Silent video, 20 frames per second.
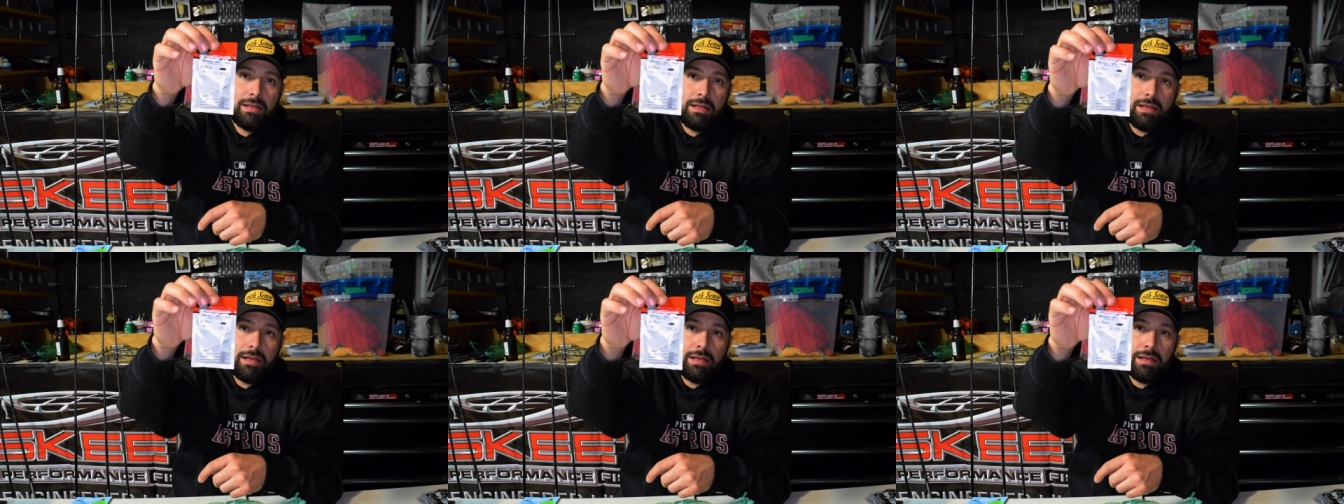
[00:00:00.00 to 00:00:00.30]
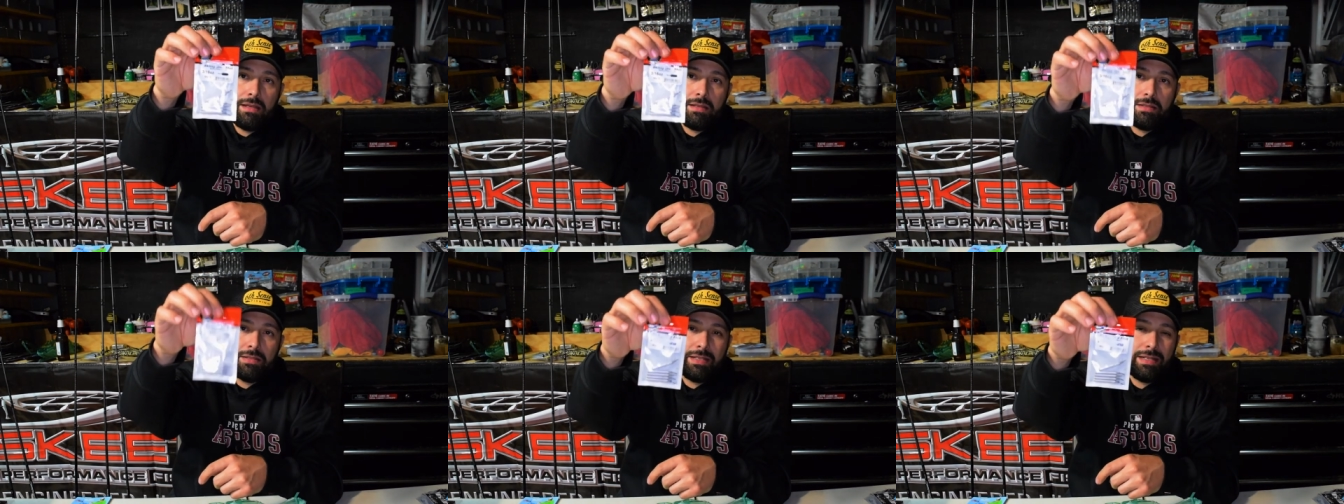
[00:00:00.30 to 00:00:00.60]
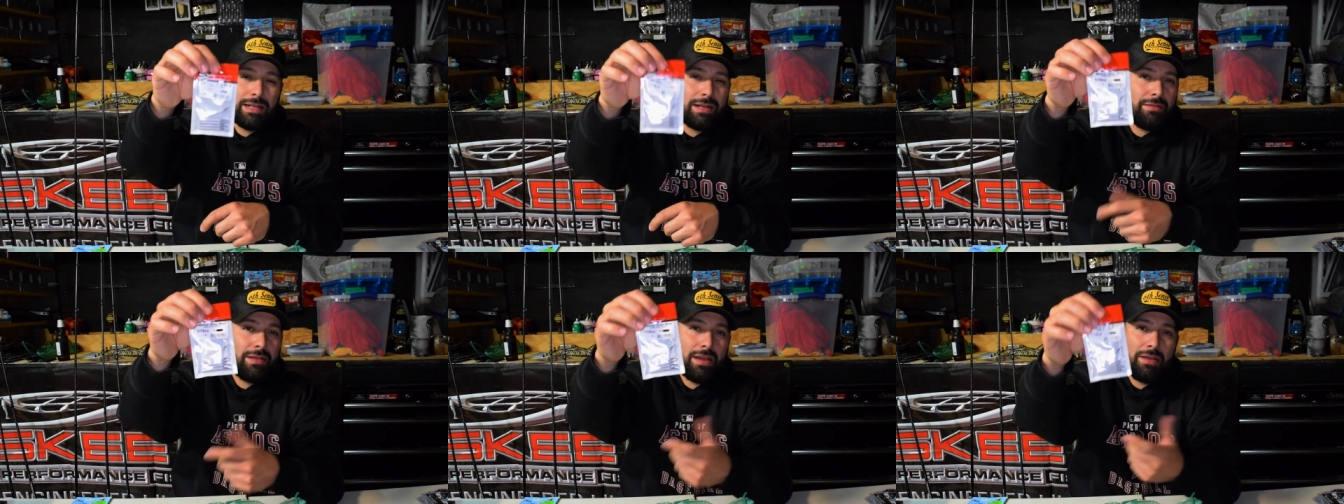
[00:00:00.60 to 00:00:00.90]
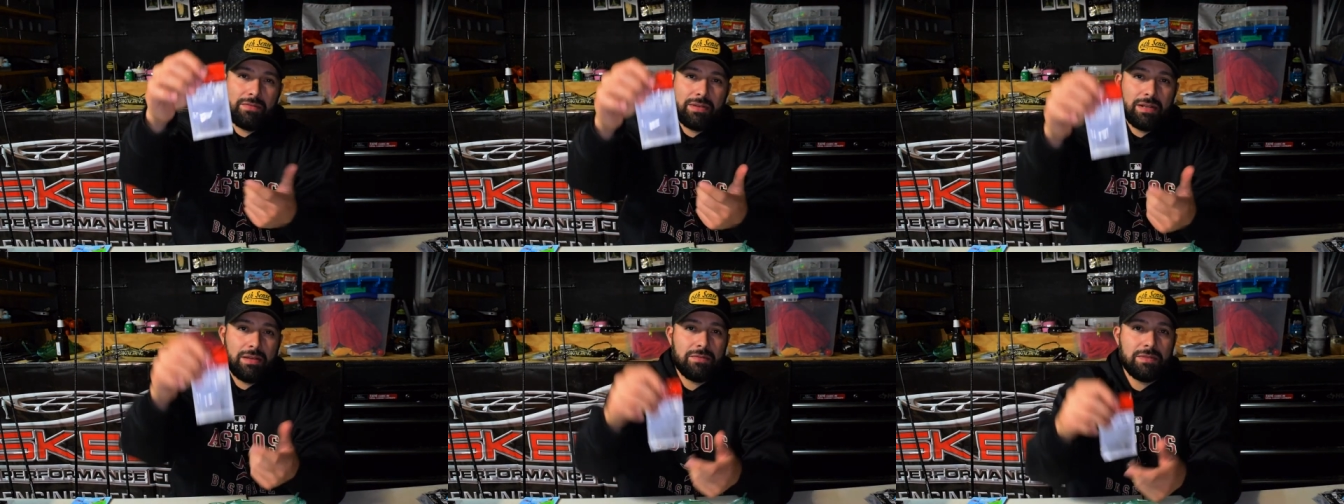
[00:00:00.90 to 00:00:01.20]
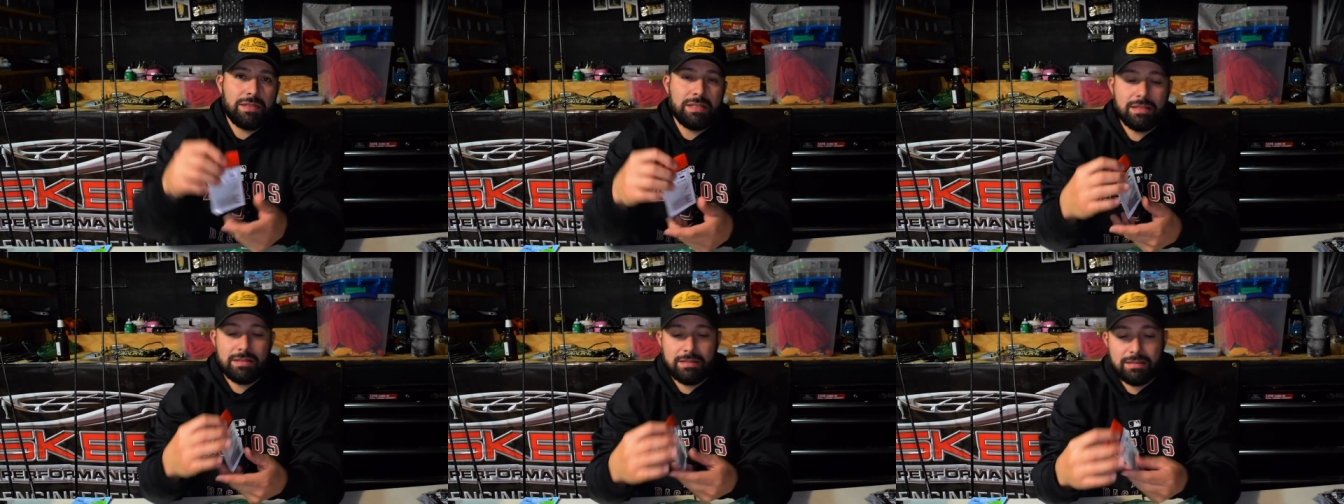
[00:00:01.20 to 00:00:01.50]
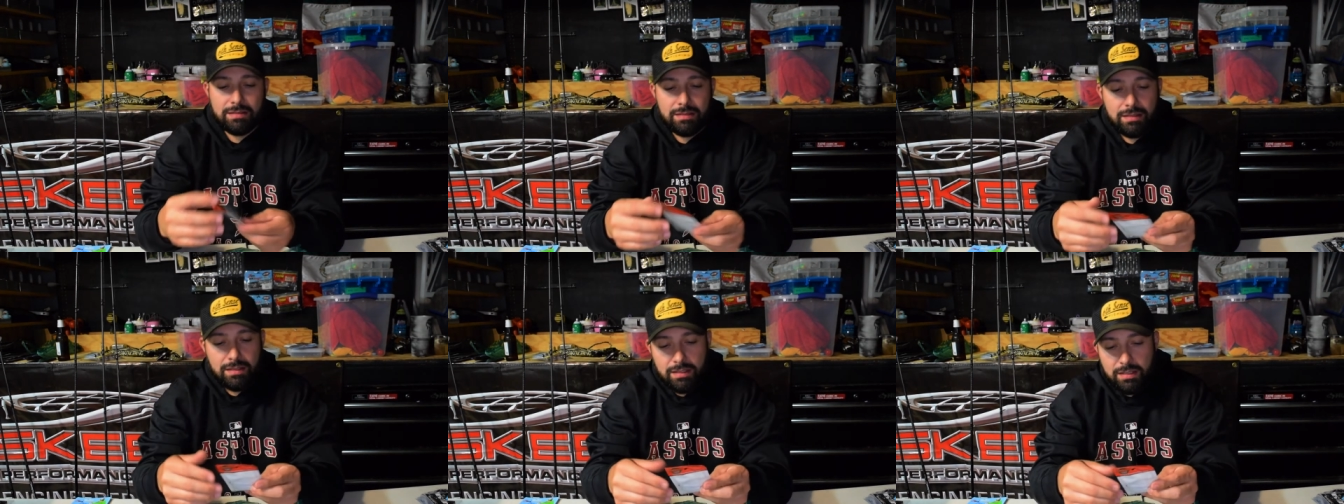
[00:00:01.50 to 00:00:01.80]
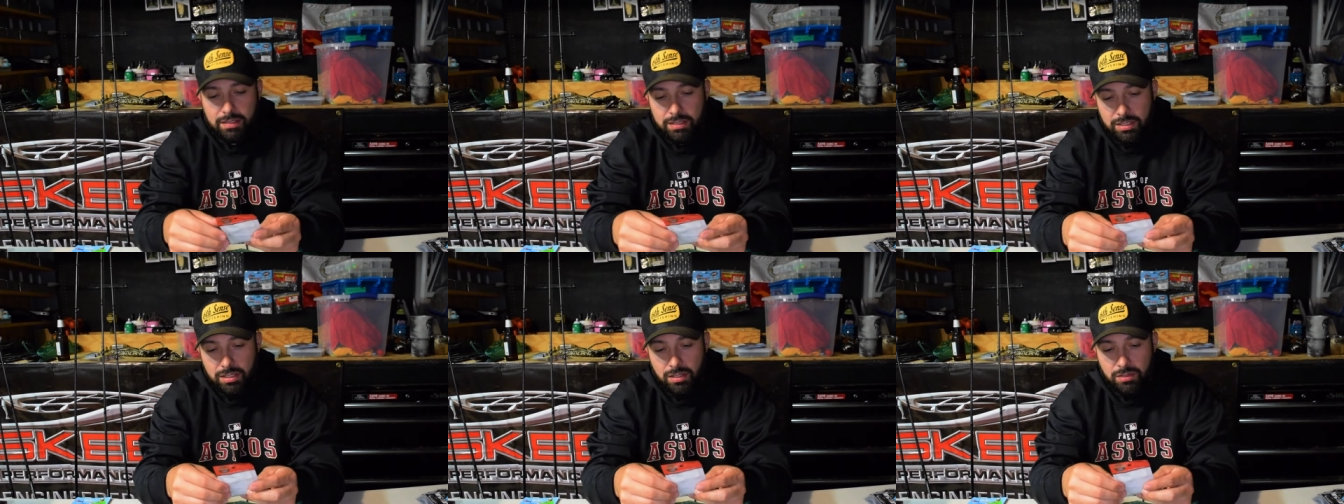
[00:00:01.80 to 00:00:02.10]
Uh, you can never have enough of these.
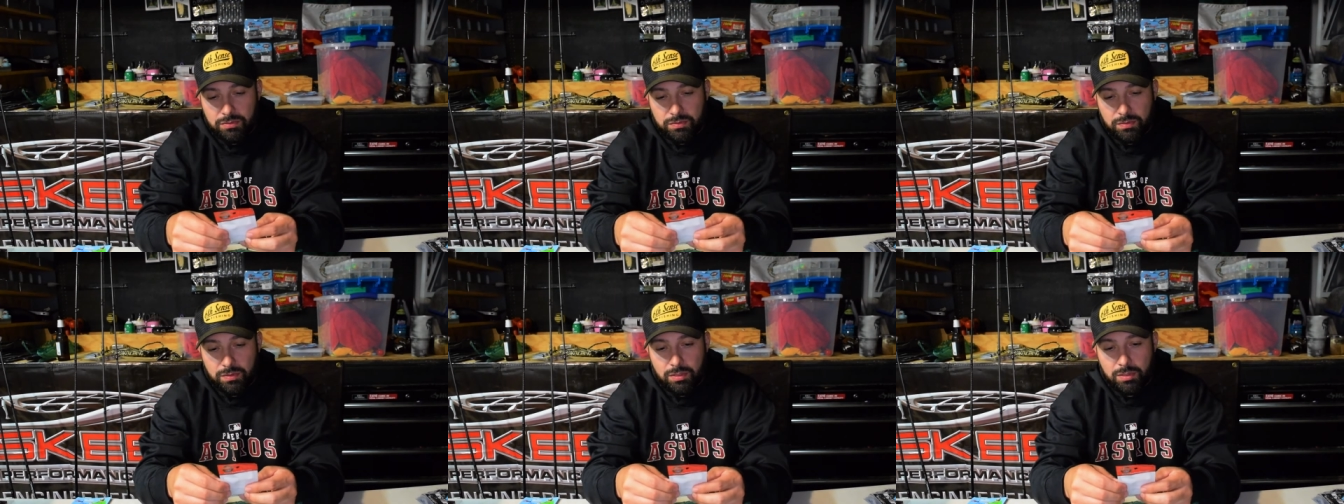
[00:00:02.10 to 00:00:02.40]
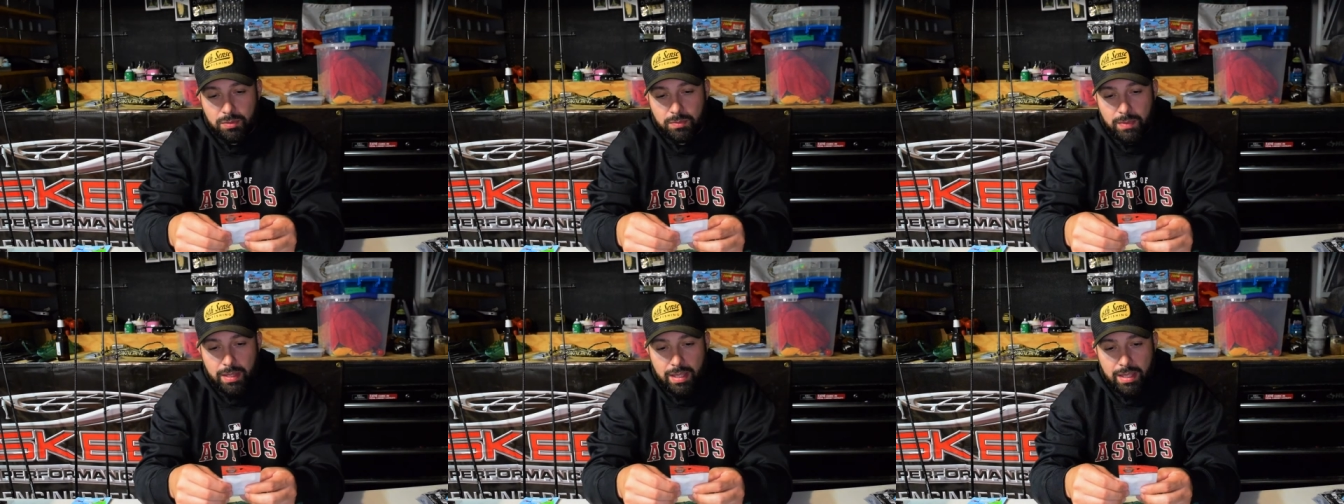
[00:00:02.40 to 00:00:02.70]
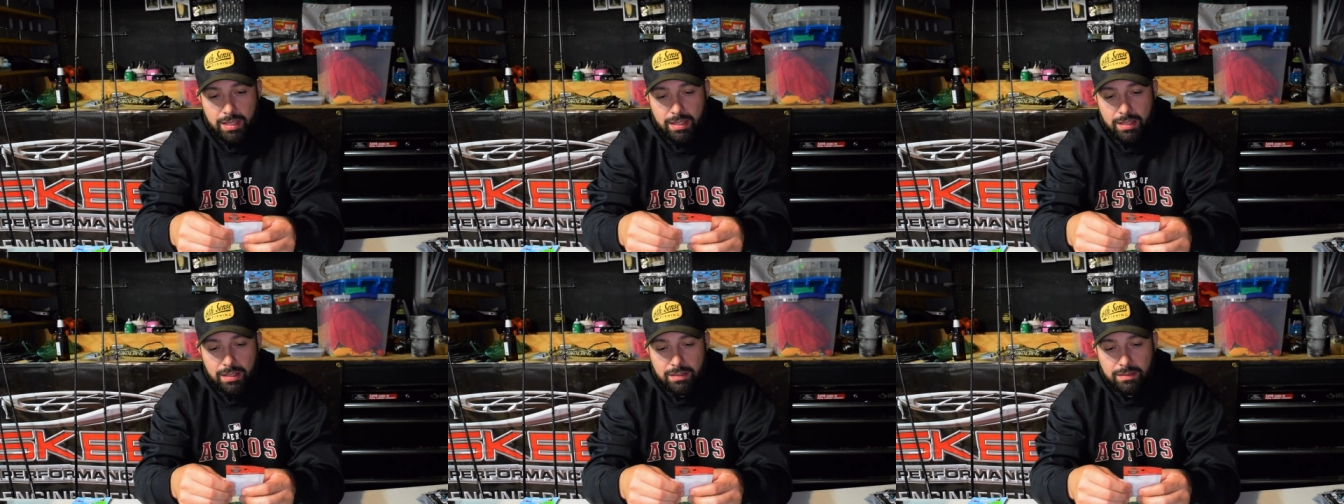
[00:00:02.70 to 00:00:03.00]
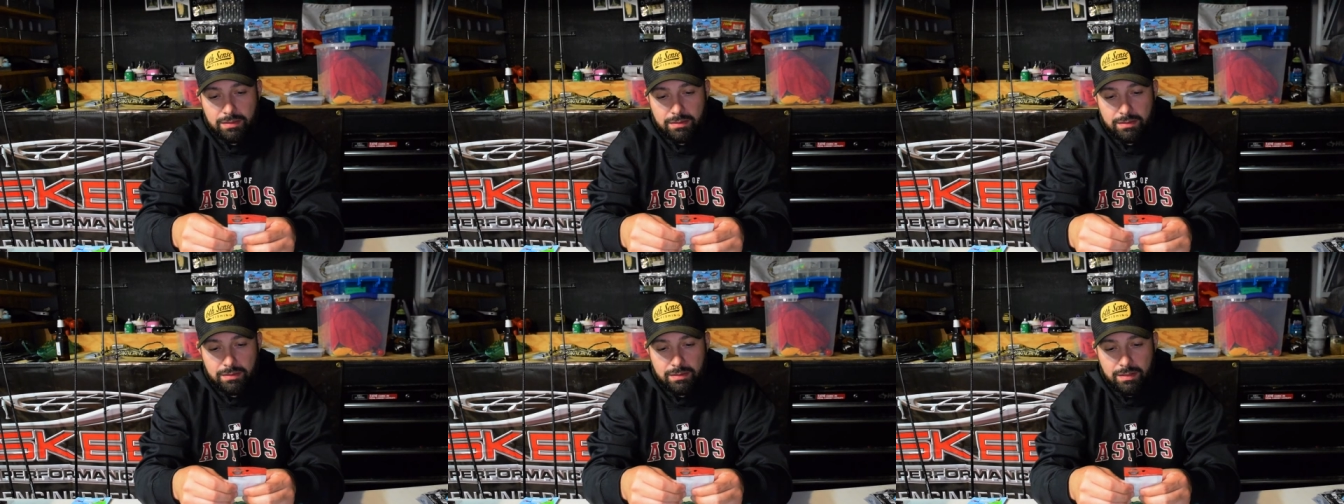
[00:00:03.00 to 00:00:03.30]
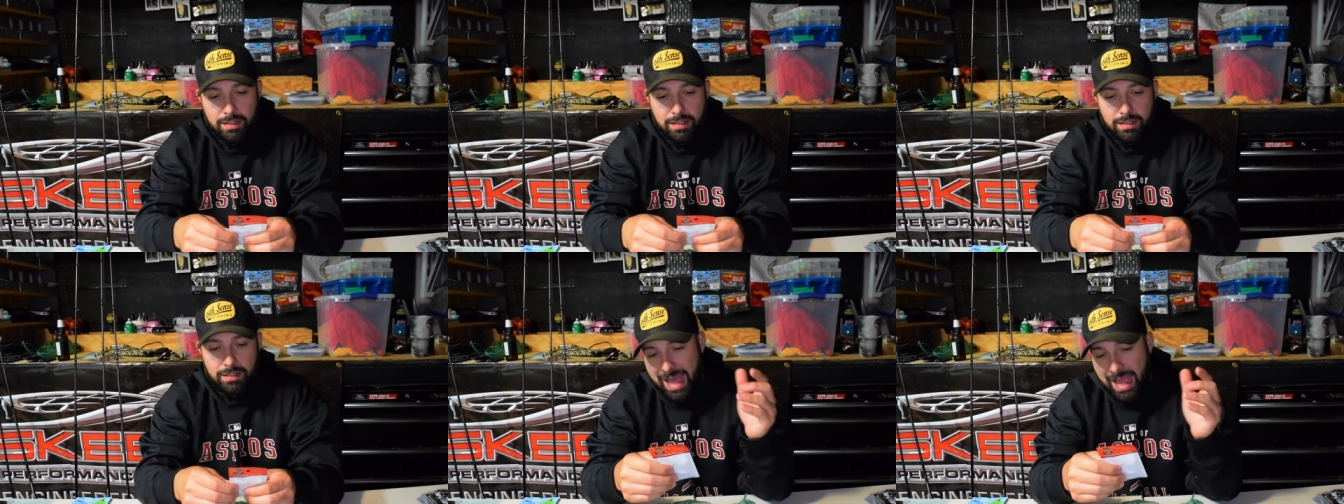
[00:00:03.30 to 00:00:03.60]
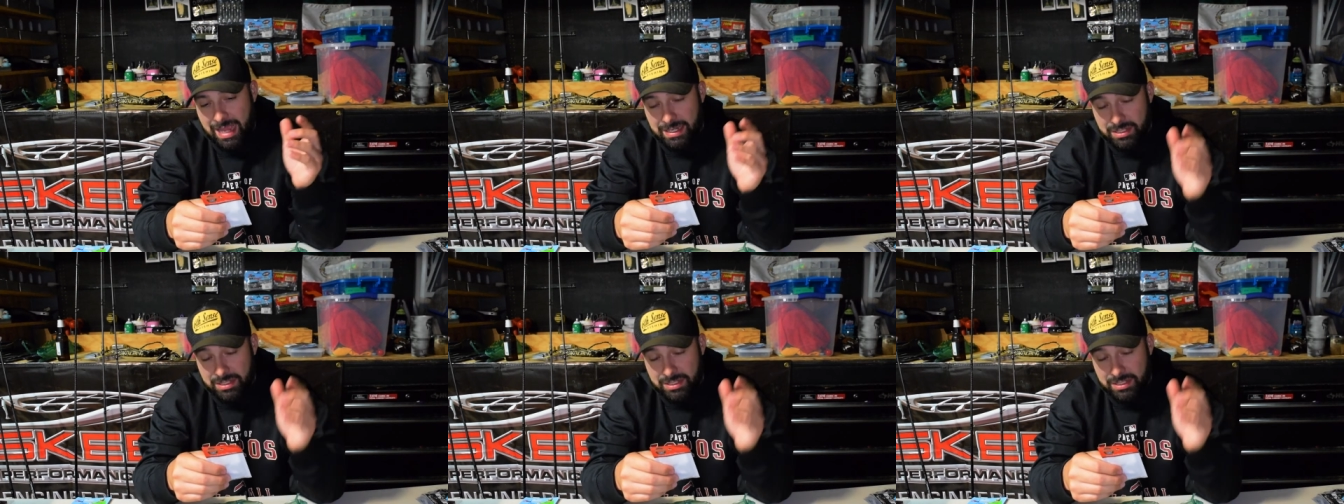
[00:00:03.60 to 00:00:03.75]
You go through them, and uh, I